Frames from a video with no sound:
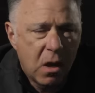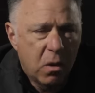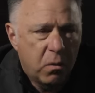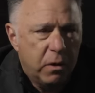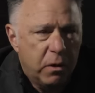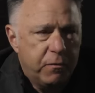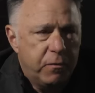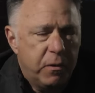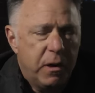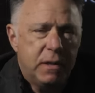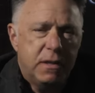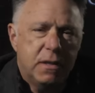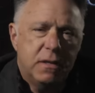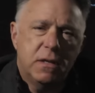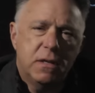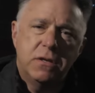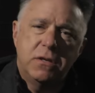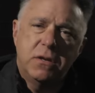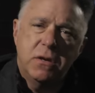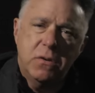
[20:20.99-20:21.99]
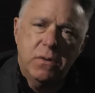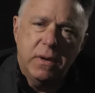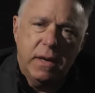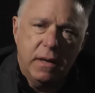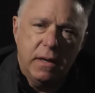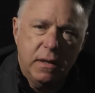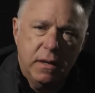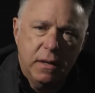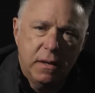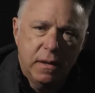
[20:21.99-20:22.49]
What Francis is
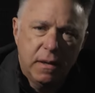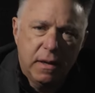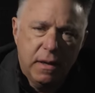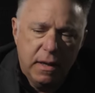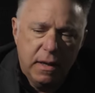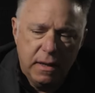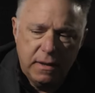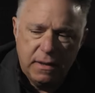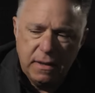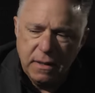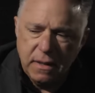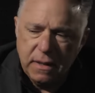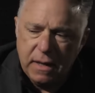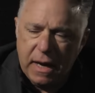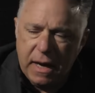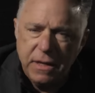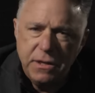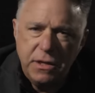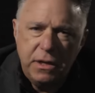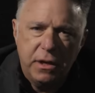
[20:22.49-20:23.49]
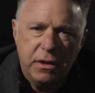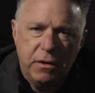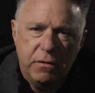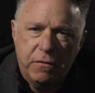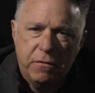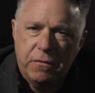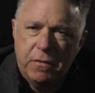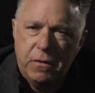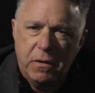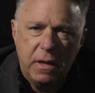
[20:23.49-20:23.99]
doing is he's engaging in a
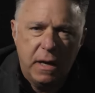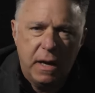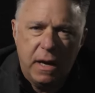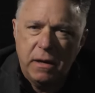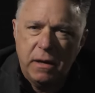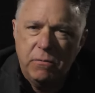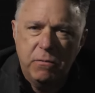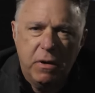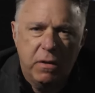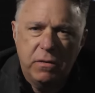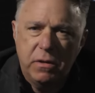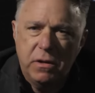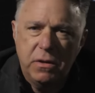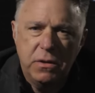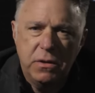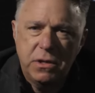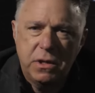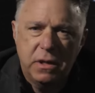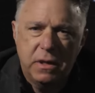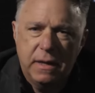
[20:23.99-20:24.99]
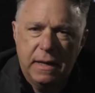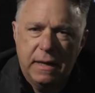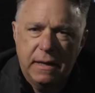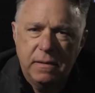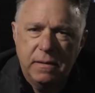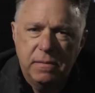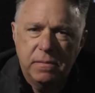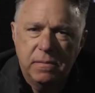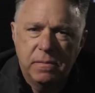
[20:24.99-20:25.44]
full-on revolution now.